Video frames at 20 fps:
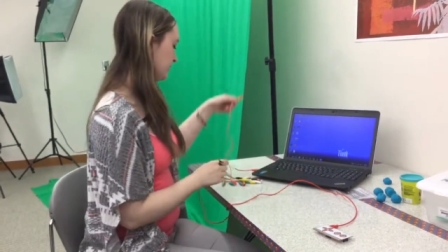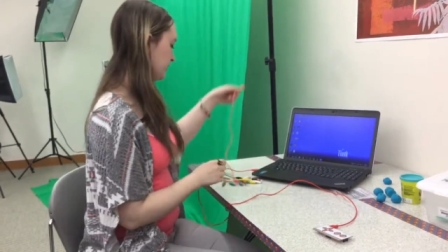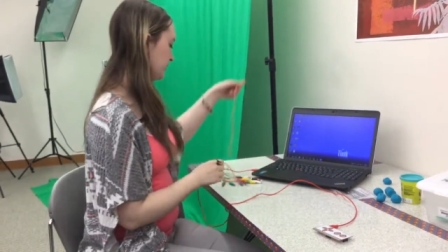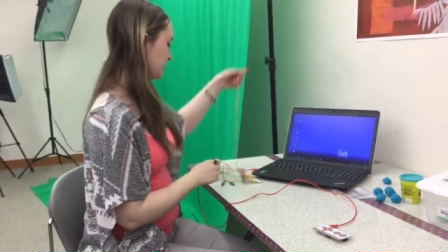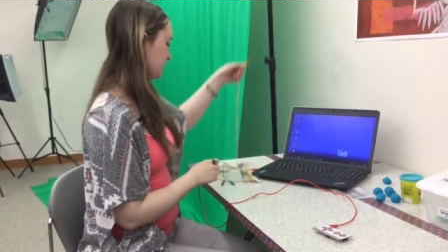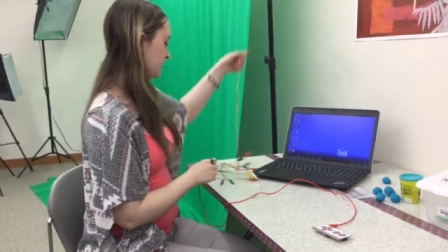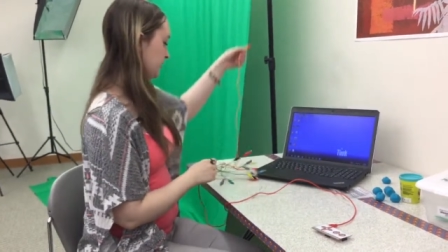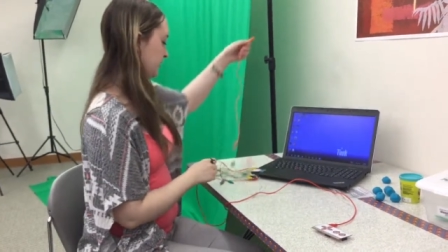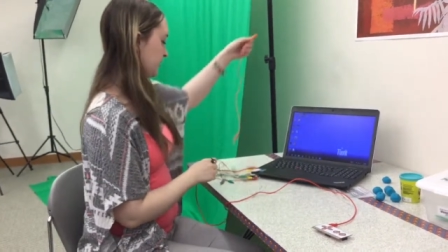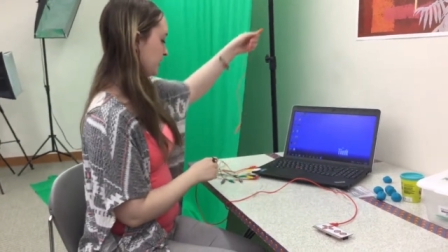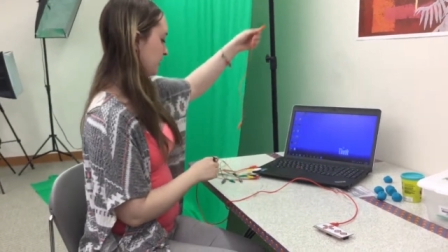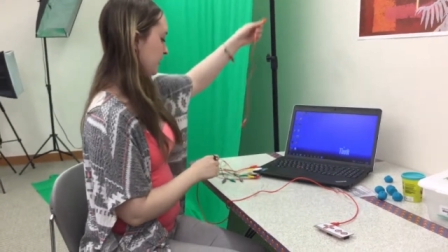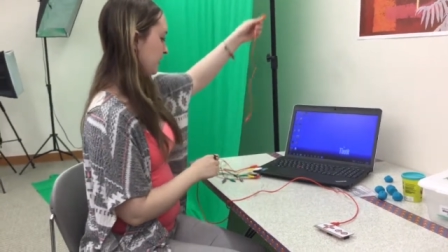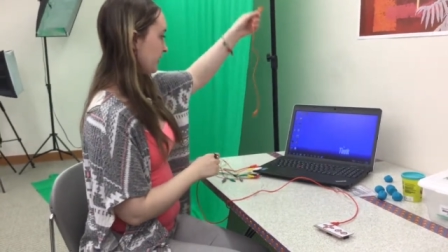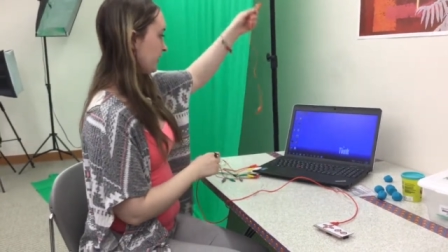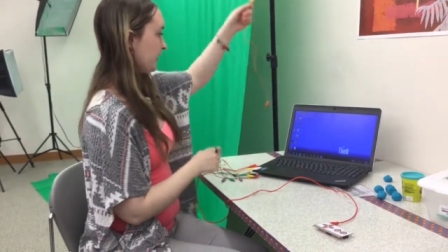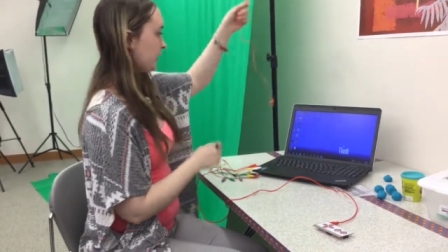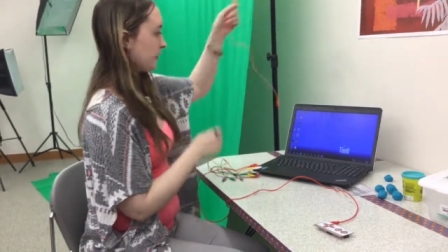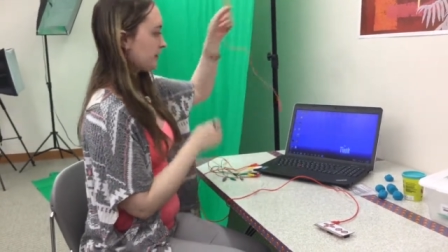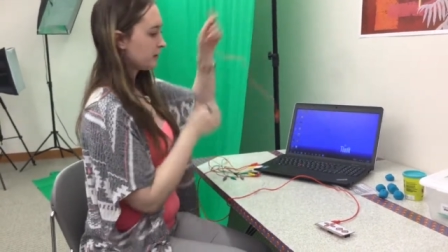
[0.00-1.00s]
going to take your
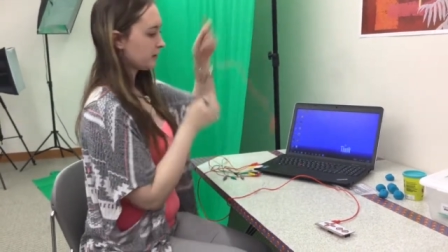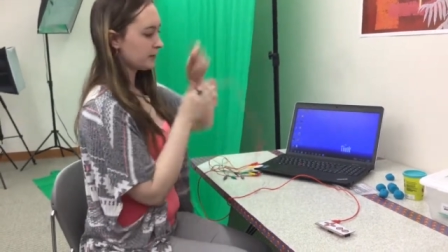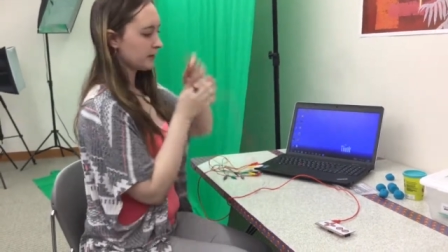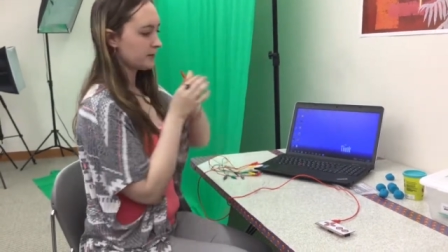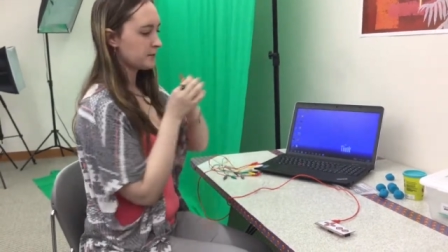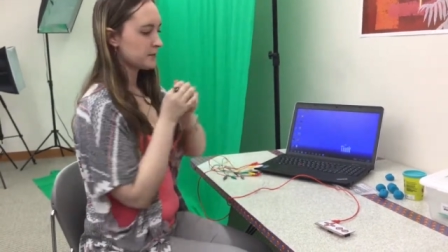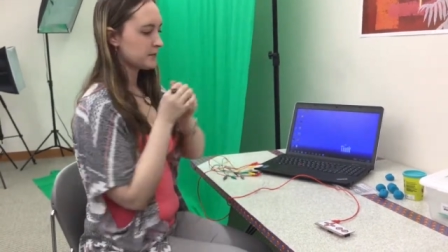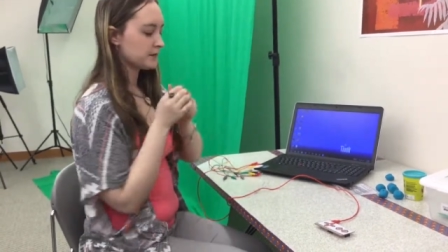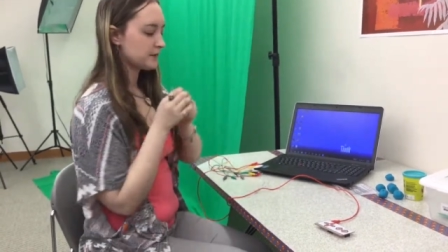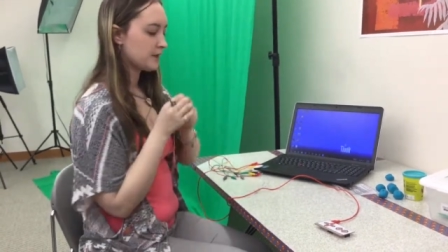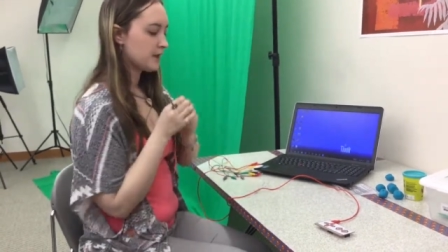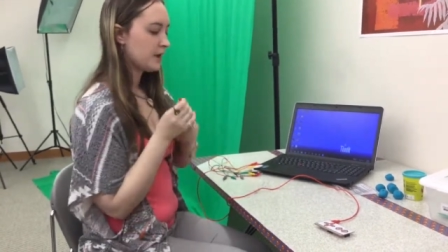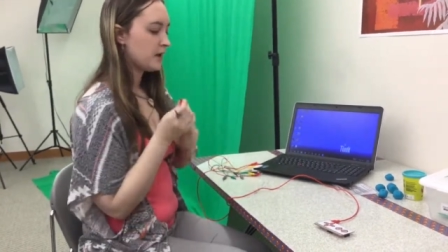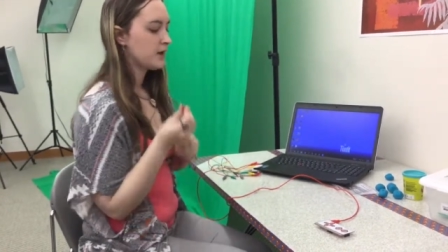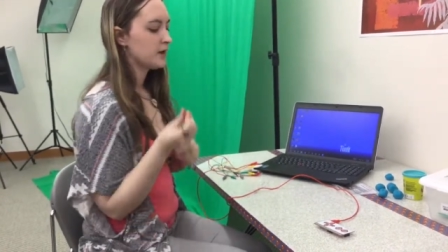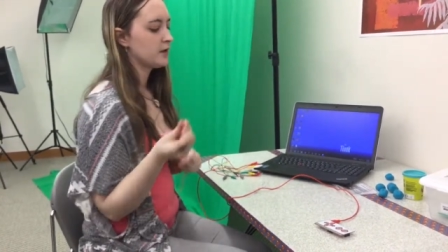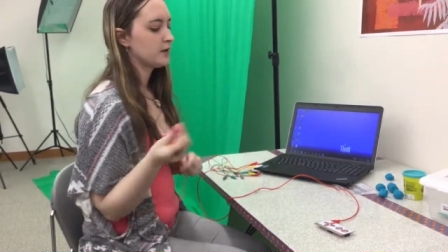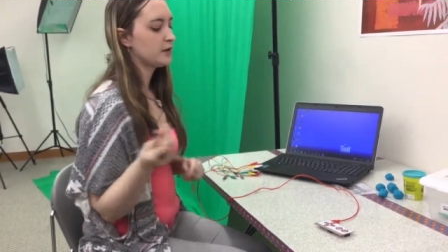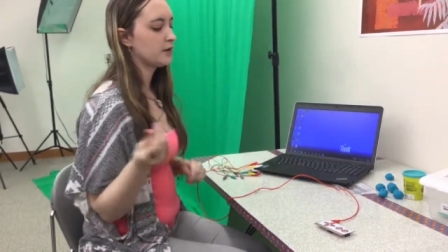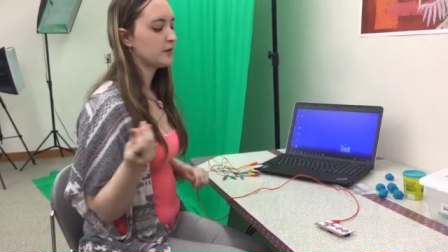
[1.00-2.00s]
alligator clips
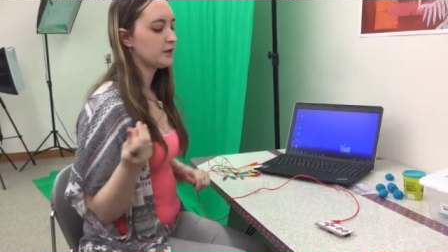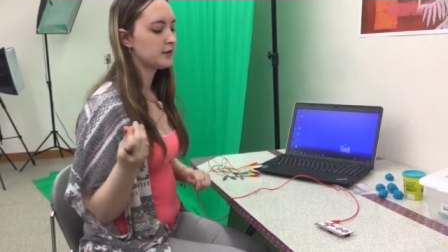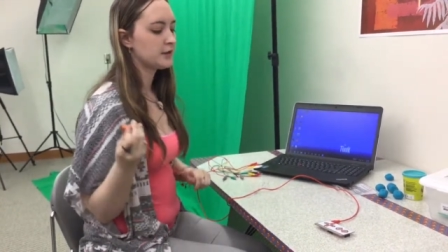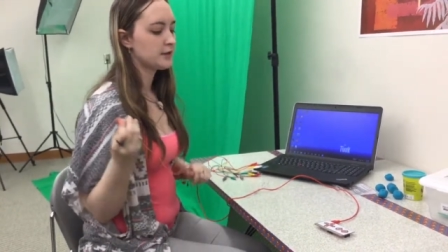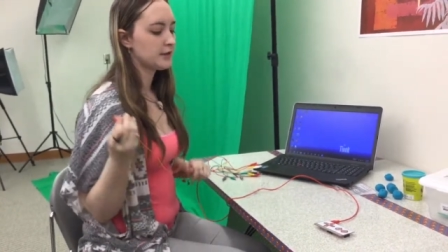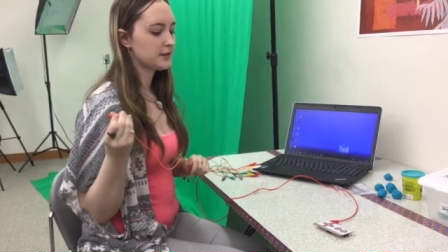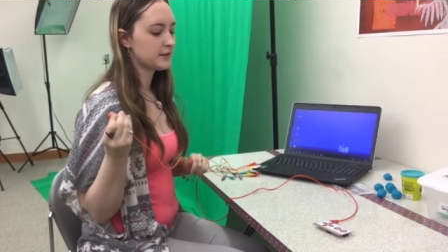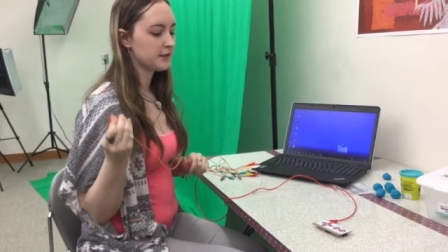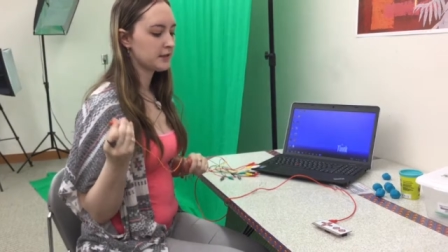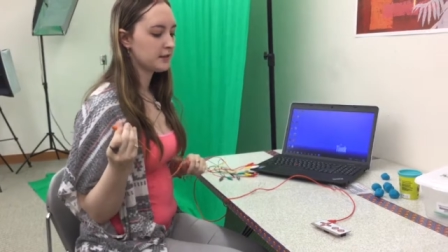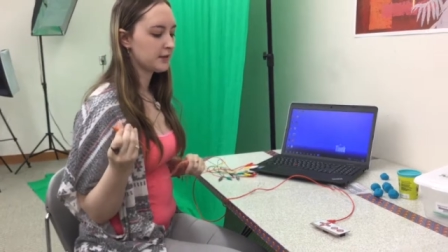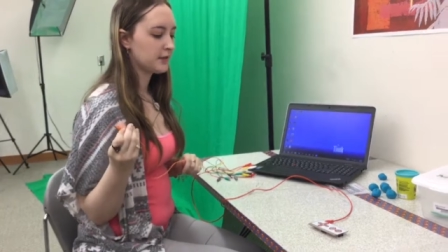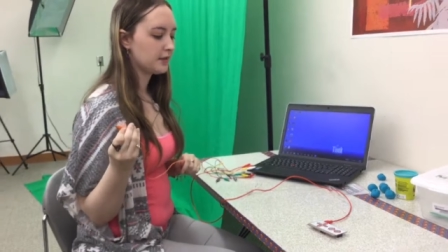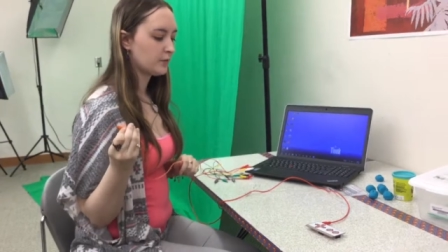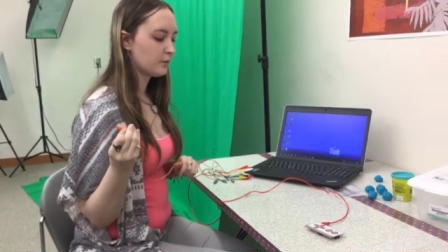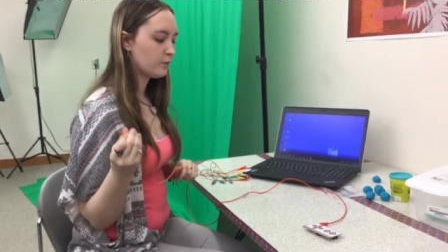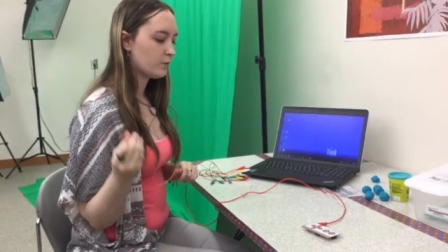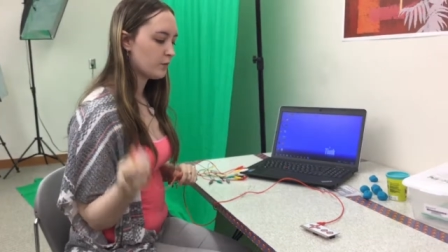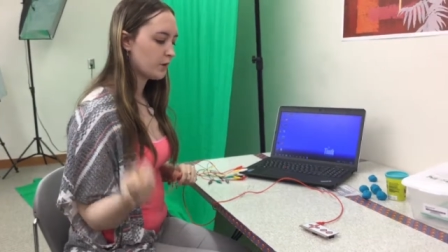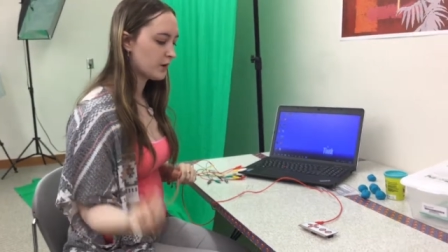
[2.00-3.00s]
and you're going to
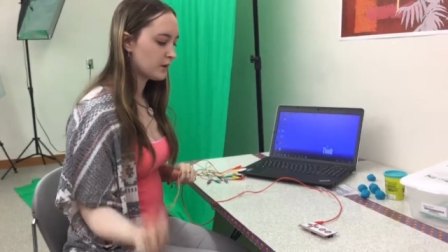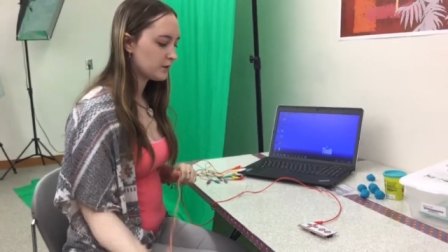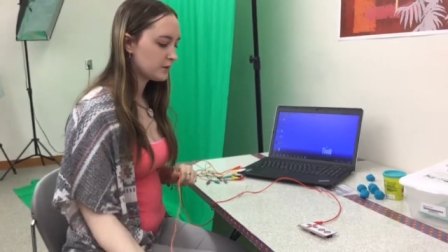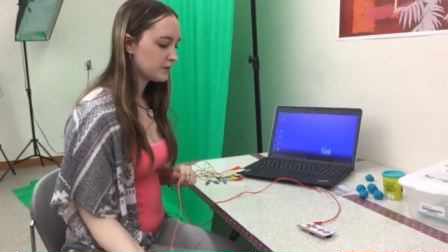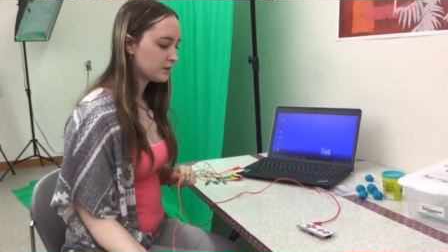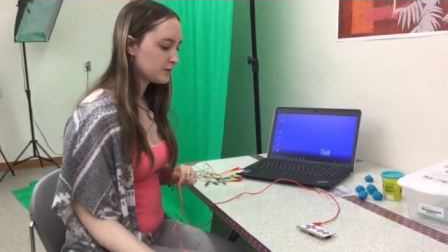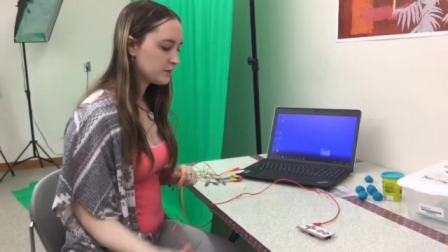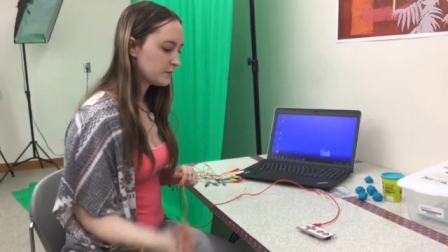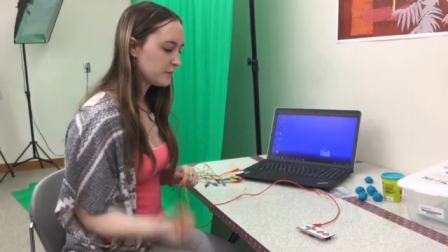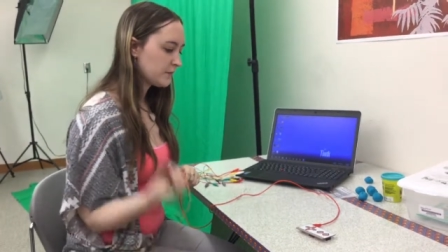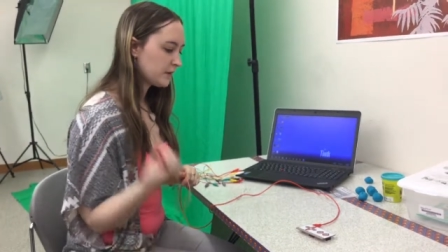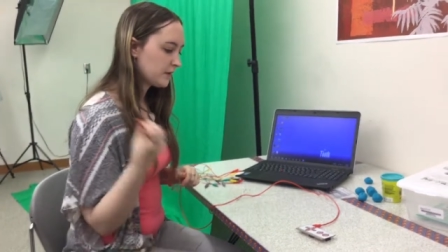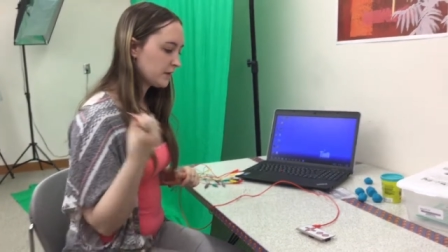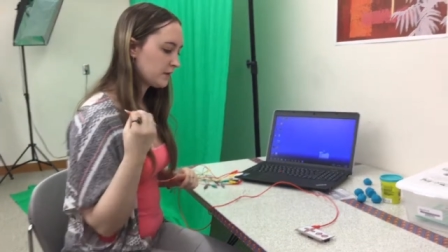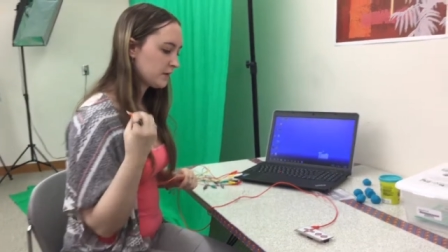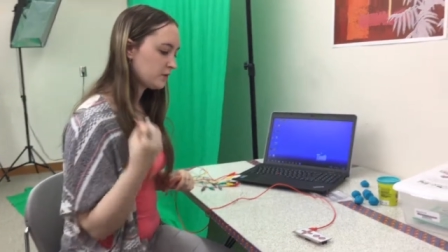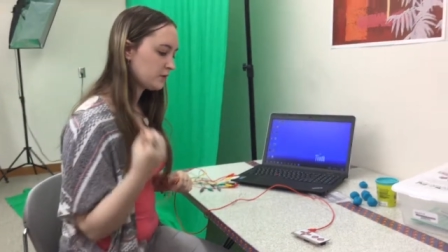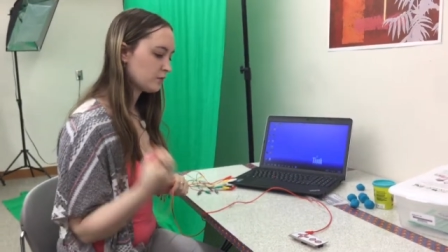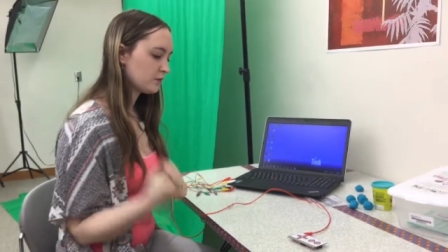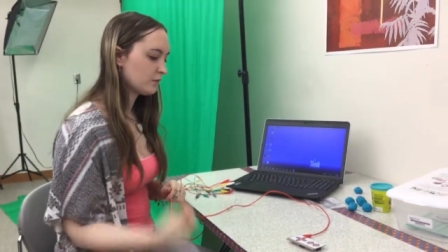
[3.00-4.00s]
designate one to
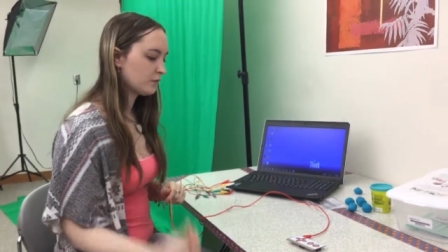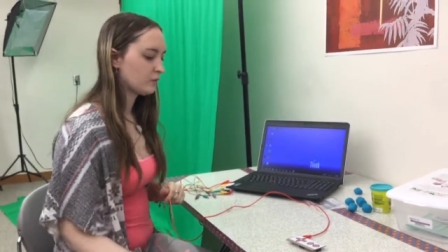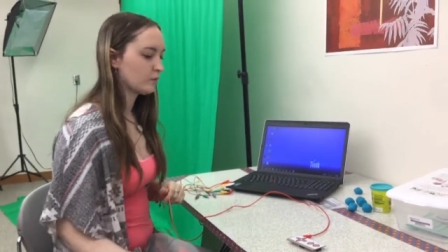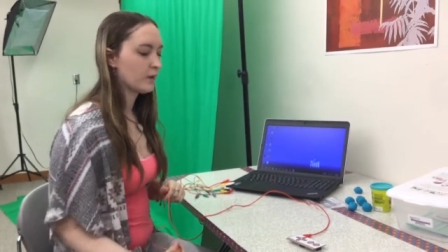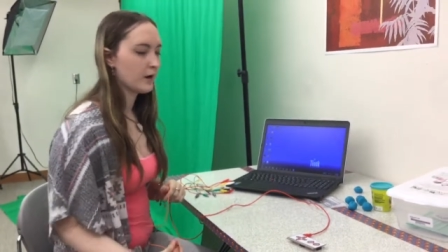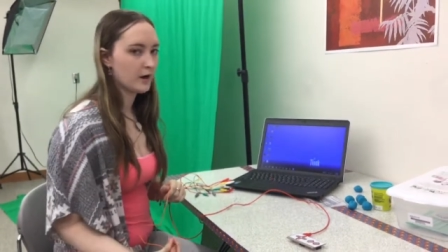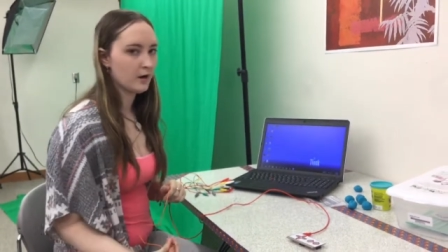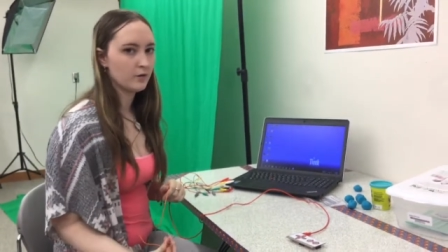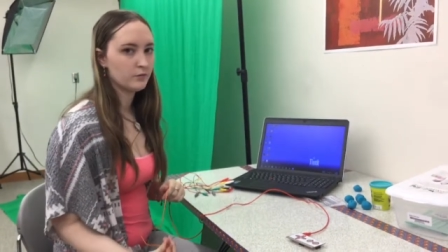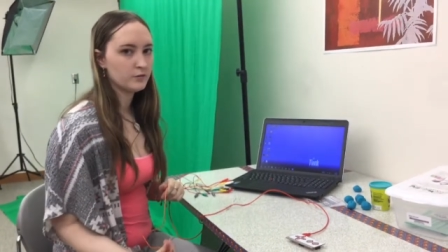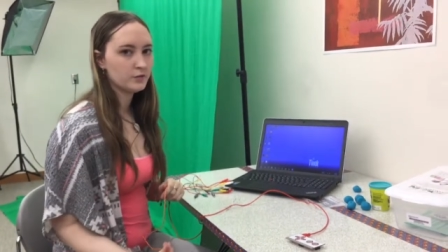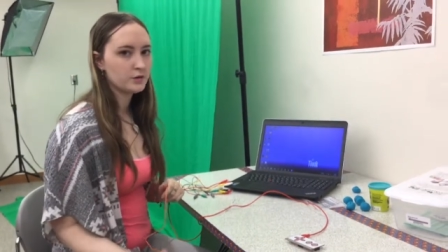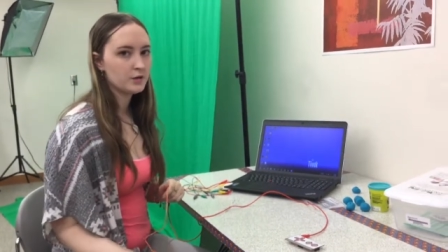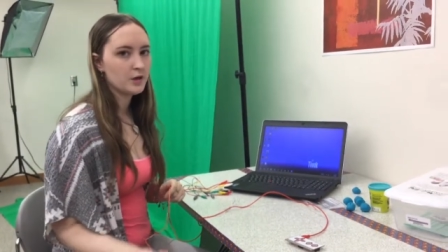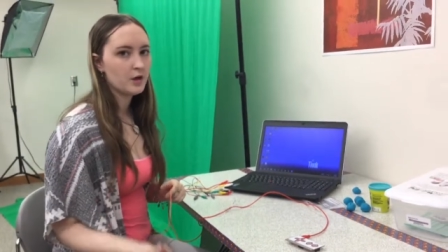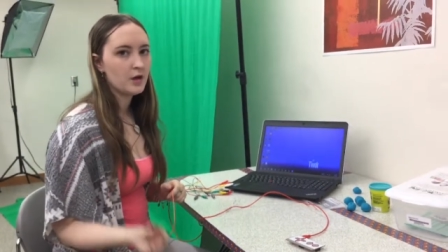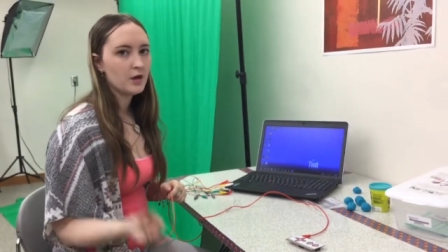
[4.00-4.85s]
be your ground.